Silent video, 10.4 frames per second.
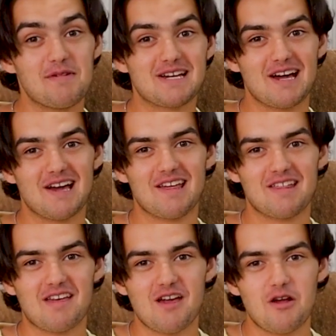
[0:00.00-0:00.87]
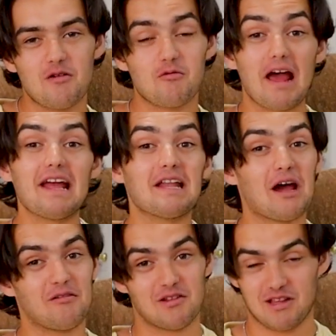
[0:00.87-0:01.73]
because right
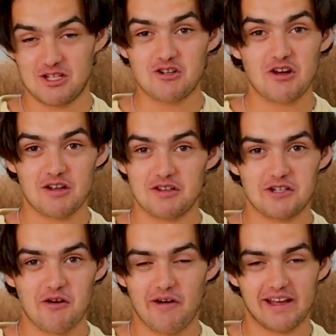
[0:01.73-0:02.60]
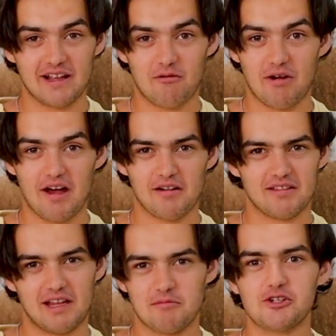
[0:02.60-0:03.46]
now there's a trend going around
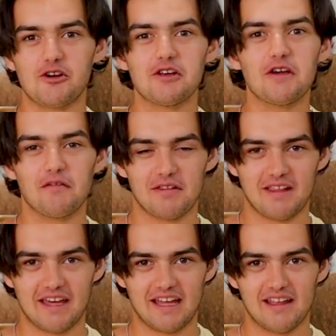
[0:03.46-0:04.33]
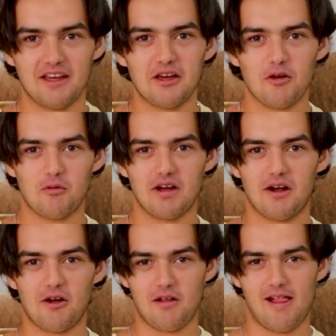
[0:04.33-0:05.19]
that I'm sure you've seen
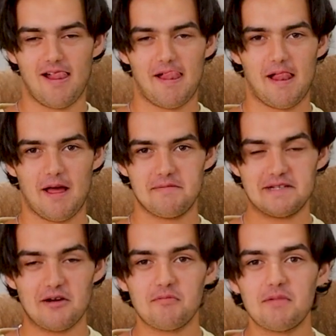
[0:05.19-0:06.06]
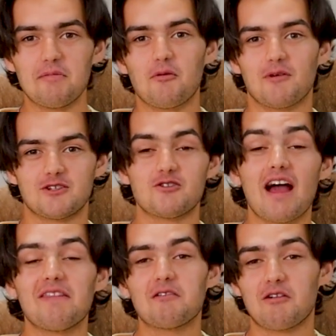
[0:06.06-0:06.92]
where, you know, people will
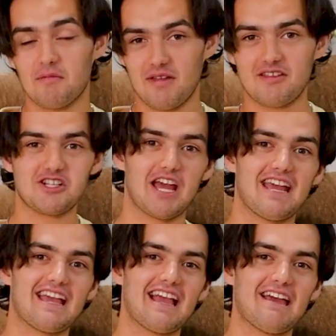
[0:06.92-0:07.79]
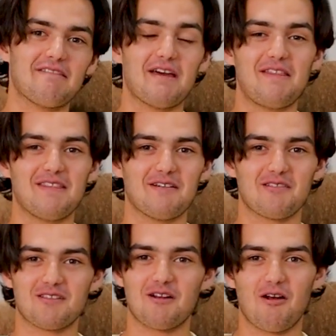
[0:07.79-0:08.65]
try the Grimace shake and then
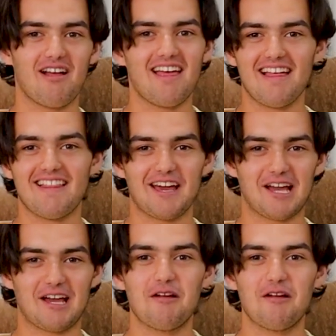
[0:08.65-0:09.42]
they'll start like